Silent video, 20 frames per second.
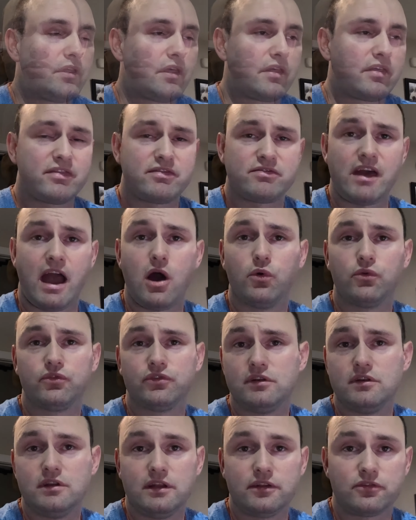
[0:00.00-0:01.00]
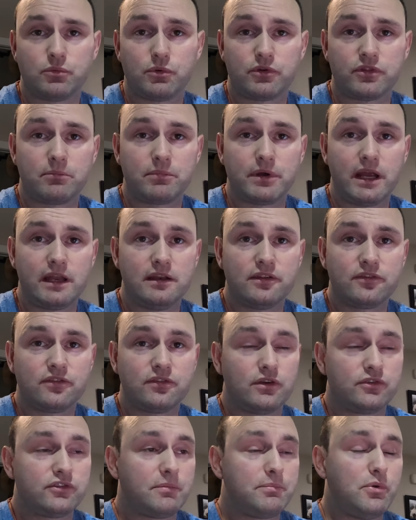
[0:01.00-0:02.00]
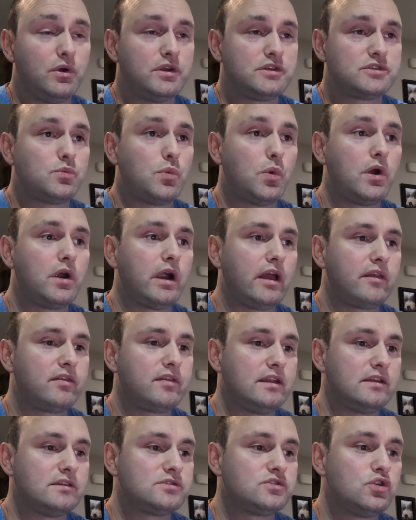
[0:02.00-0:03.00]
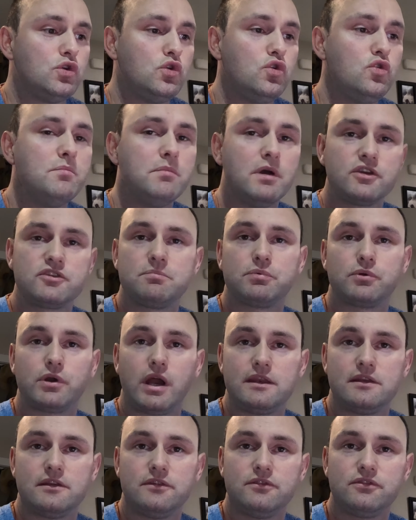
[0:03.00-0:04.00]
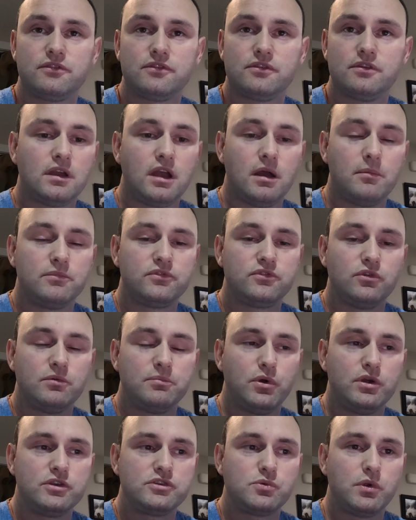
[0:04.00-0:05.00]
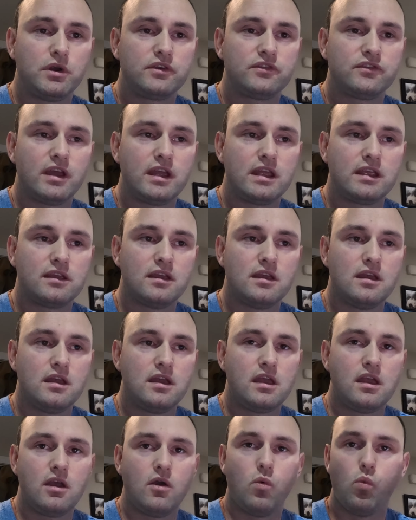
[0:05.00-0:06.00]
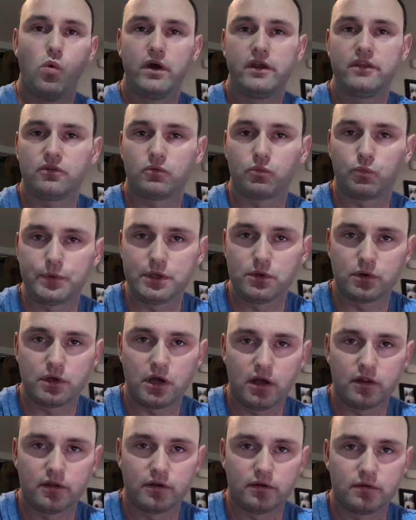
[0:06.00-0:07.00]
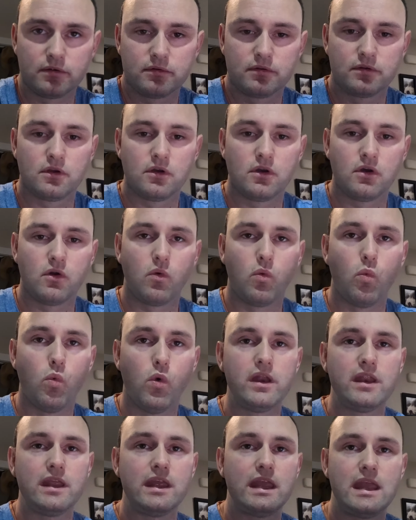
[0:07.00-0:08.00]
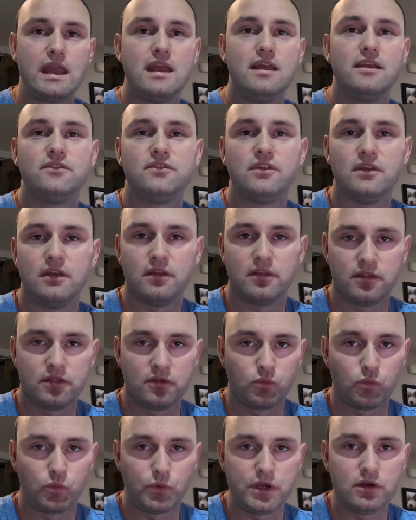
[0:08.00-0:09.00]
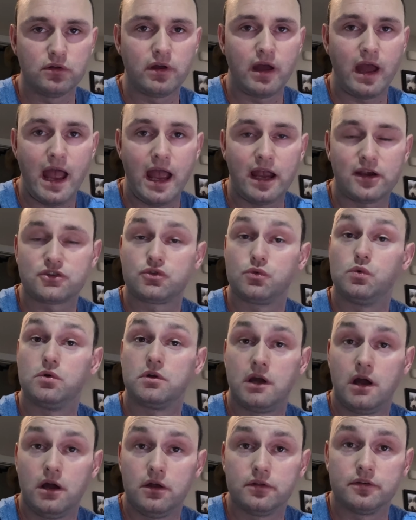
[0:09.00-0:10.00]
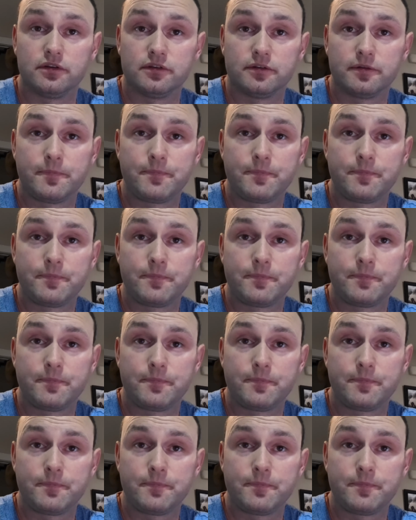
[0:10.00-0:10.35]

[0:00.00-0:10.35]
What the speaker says: 1,000 nits worth of brightness, there's a point where I think too much brightness comes to a point where it's like, what is a real color? What is the real actual color?